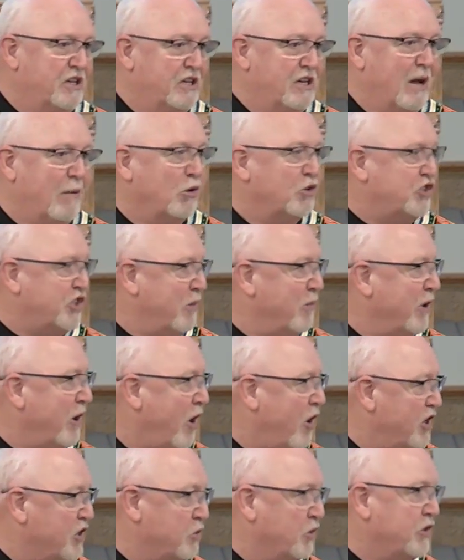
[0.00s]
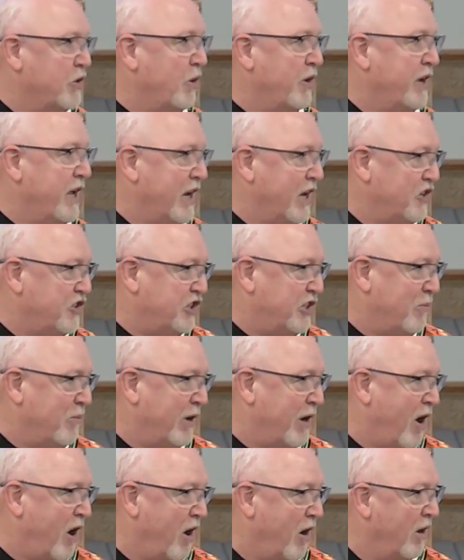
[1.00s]
double seminars. We'll do an English
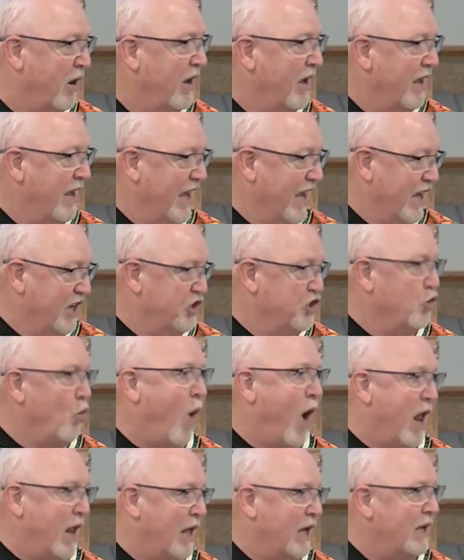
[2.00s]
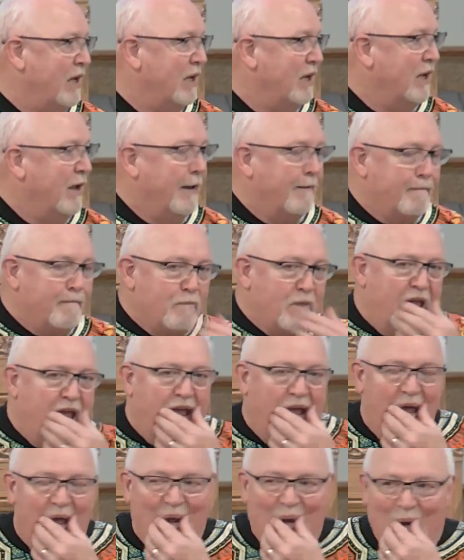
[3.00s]
seminar in Douala,
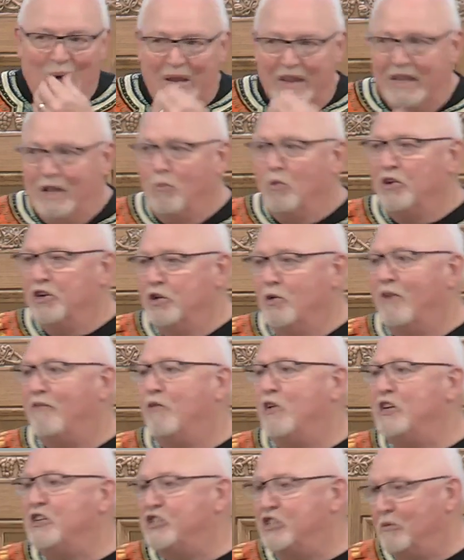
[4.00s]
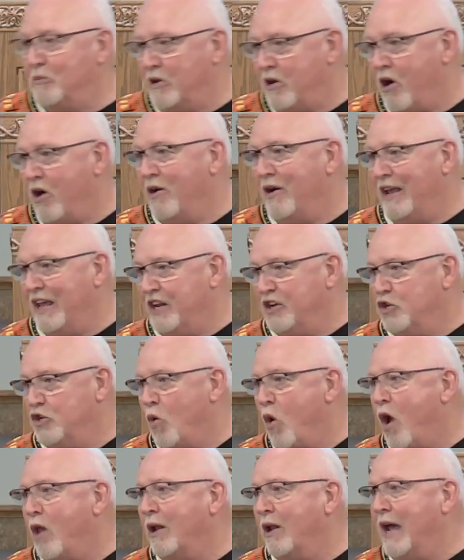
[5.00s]
and then we'll do a French seminar in
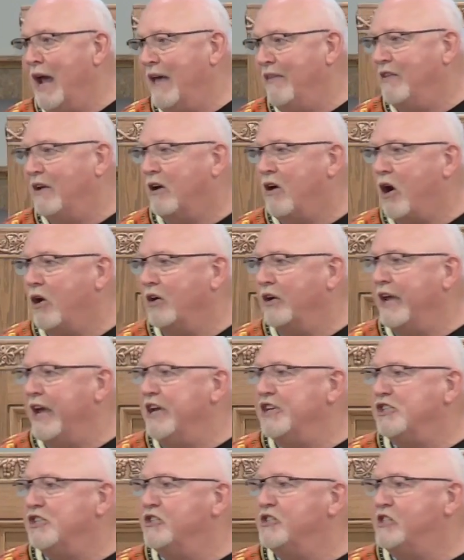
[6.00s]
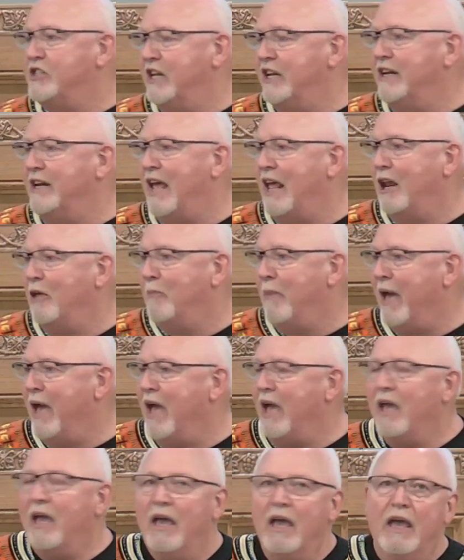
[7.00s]
Douala at the congregation Cité de la
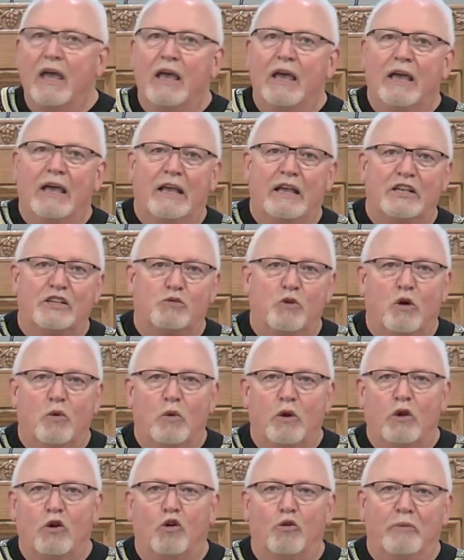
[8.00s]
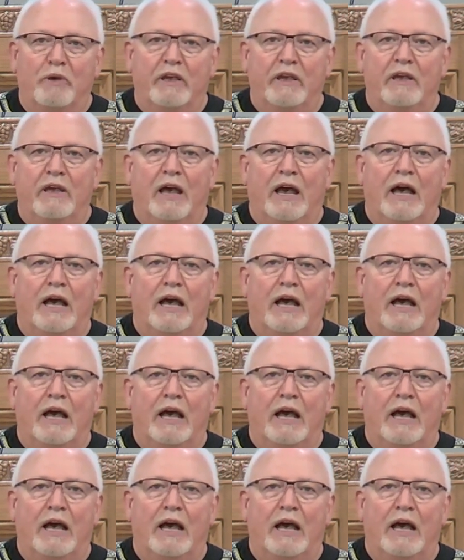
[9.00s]
Paix is where we will be